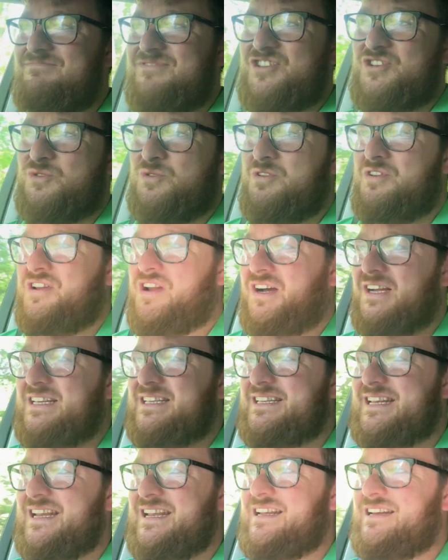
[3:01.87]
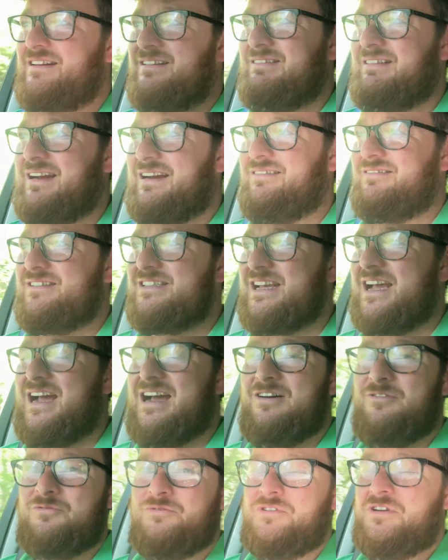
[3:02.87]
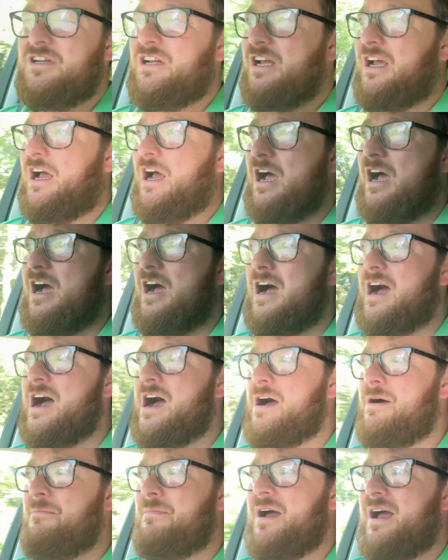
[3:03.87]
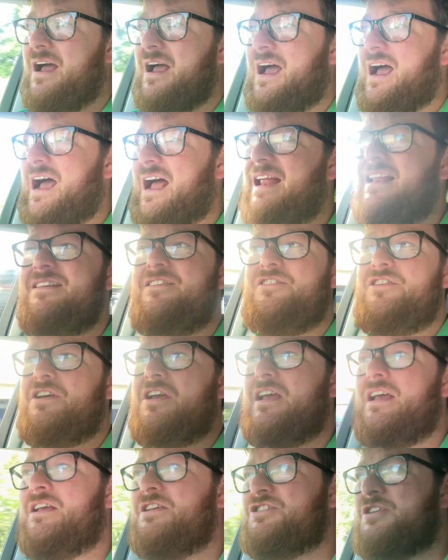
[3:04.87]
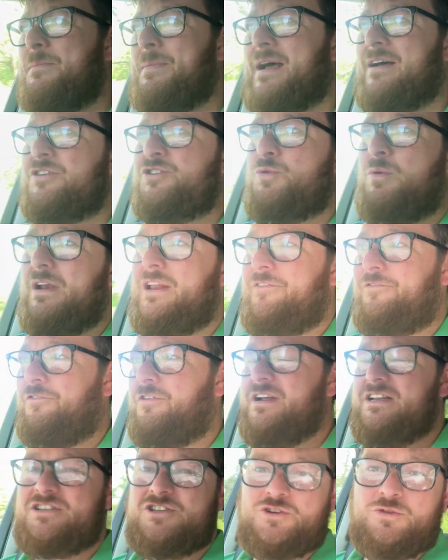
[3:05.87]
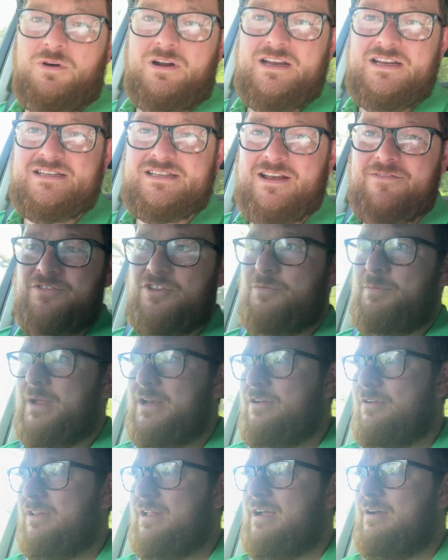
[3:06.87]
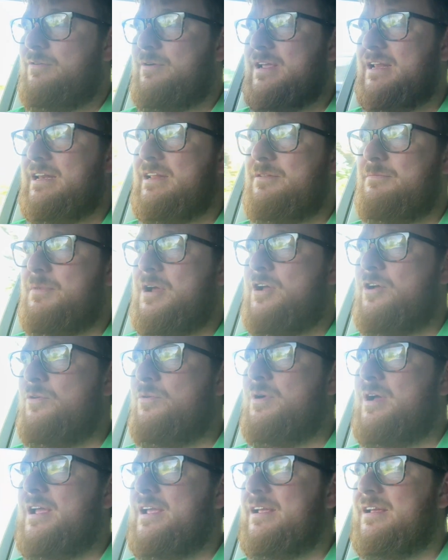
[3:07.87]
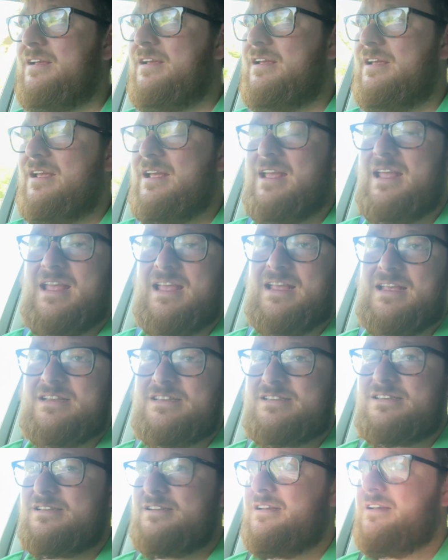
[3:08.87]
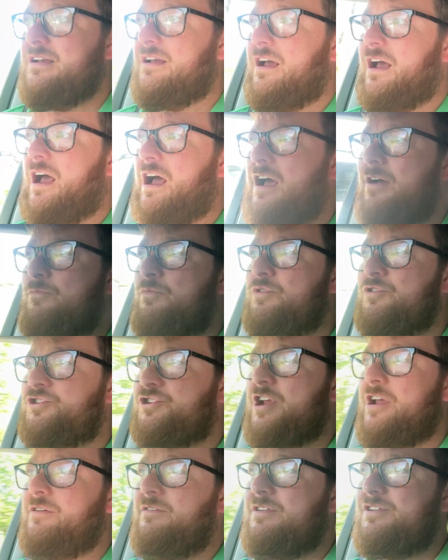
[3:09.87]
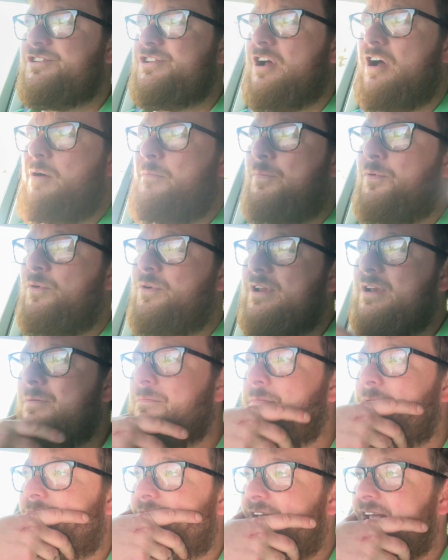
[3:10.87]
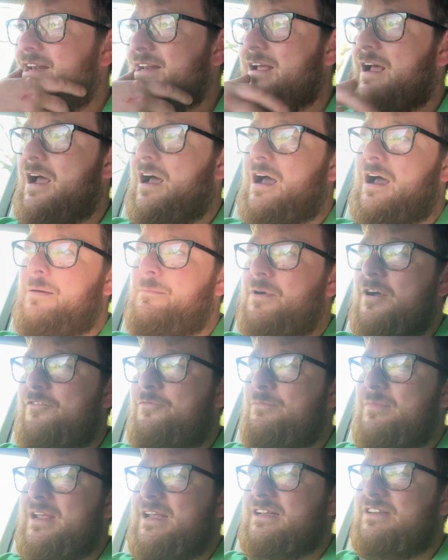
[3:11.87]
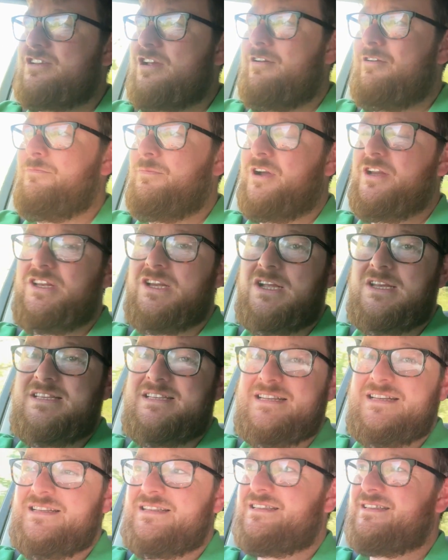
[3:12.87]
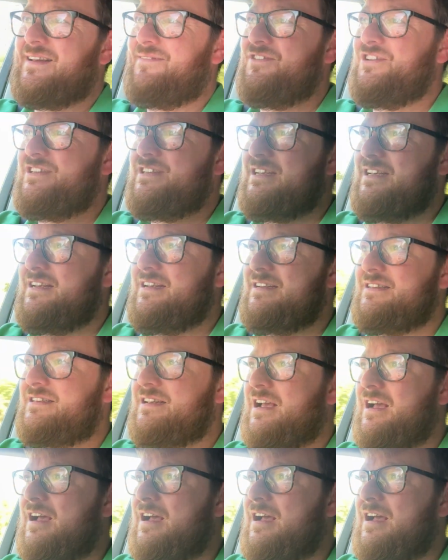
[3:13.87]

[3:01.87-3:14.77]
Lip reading: sort of 19 around town, and yeah, it's about 23 to 27 depending on how hilly the motorway is. We'll show you an example in a minute of me towing my 1970s